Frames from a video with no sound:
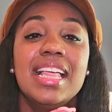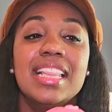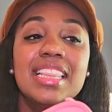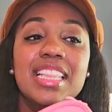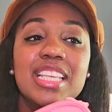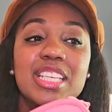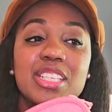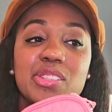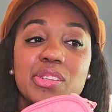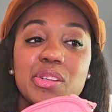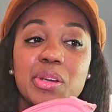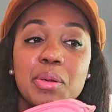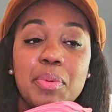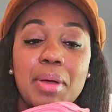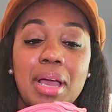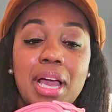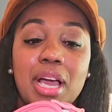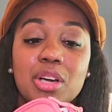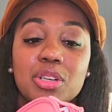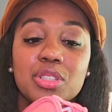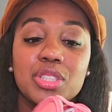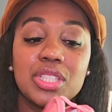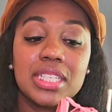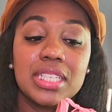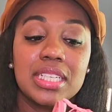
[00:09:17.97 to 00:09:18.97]
This little
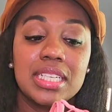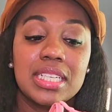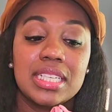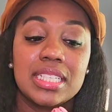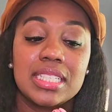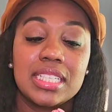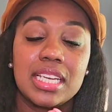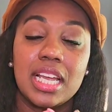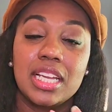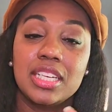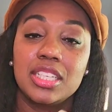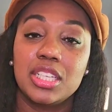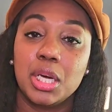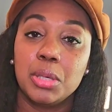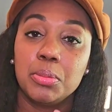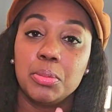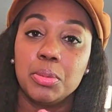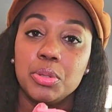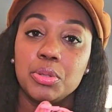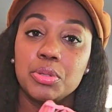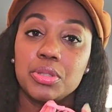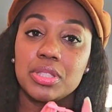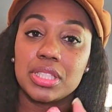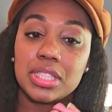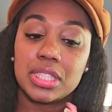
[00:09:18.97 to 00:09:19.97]
pouch is a
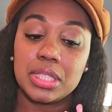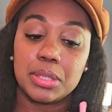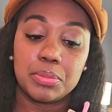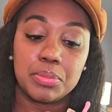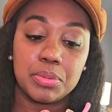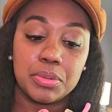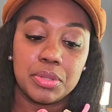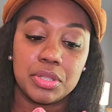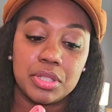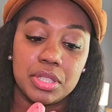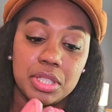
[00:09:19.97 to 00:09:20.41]
double zipper,